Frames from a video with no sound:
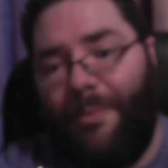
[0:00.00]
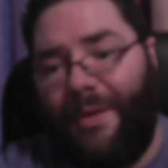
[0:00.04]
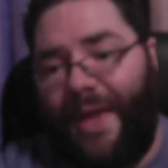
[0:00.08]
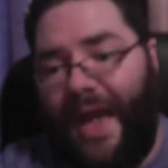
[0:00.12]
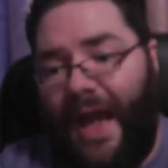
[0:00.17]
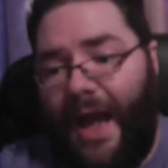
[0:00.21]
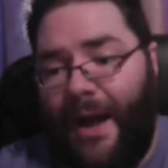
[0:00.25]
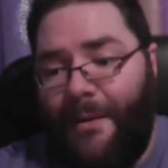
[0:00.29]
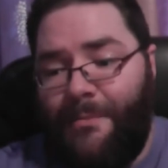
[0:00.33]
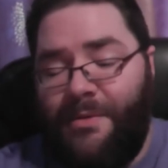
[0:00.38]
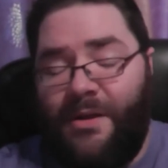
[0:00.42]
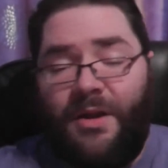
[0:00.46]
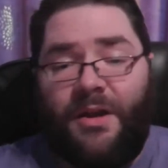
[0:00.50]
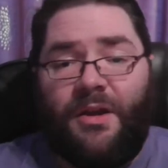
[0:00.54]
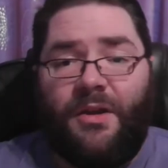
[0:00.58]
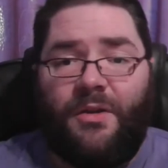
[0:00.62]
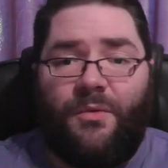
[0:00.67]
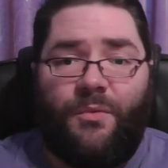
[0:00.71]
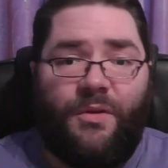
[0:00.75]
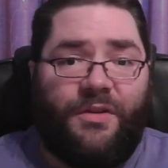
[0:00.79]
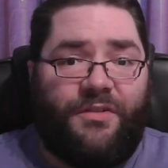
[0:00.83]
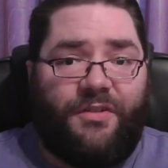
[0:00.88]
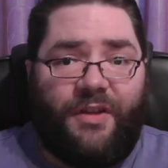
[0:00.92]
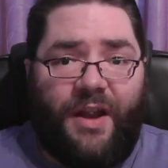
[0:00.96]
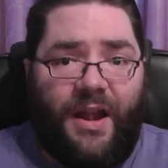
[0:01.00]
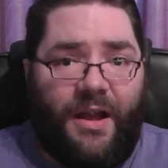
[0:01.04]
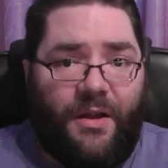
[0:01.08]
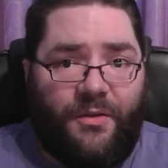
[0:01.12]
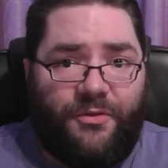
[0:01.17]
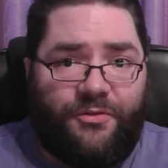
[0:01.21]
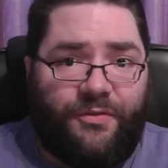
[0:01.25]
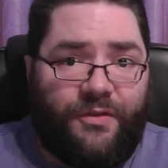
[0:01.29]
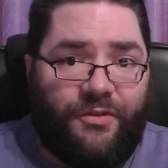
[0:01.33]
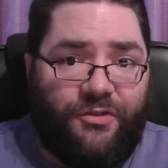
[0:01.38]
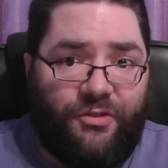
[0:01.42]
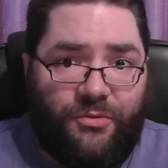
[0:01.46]
cap, which
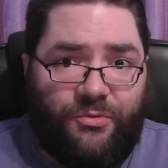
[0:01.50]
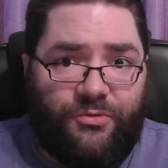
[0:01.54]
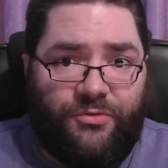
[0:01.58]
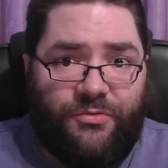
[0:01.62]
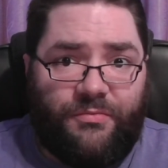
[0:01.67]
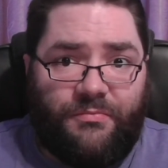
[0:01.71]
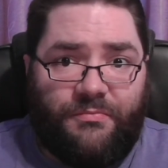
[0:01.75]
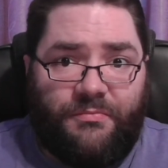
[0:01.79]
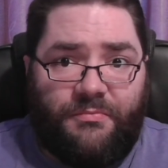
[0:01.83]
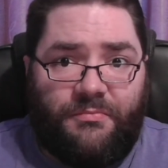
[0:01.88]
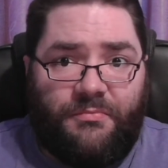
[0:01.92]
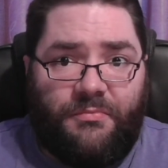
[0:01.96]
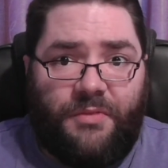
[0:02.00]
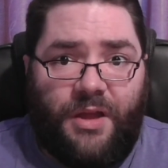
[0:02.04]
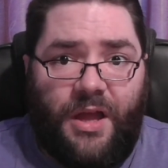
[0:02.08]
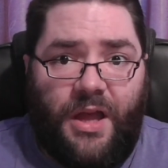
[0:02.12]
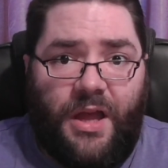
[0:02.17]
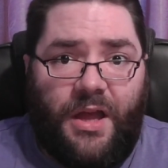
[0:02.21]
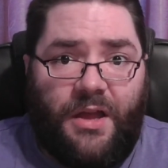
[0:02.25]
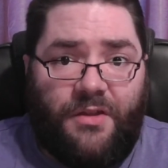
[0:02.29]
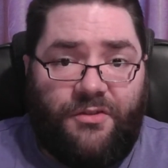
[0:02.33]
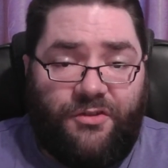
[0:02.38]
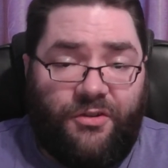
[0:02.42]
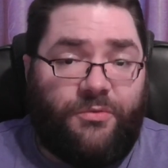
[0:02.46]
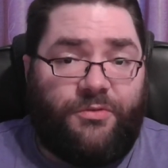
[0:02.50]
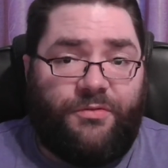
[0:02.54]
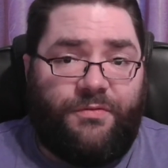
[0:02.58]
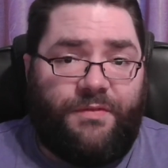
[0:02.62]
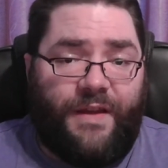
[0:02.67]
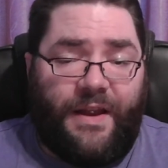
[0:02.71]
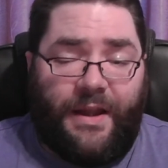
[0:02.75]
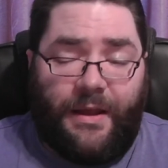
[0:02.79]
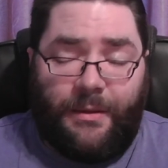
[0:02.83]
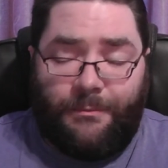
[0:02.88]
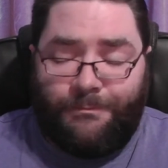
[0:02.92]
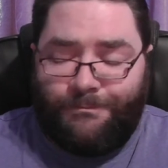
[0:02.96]
allows for juice
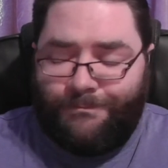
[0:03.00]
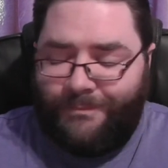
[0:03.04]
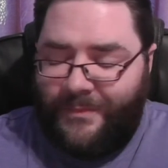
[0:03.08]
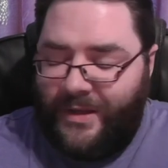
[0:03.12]
filling.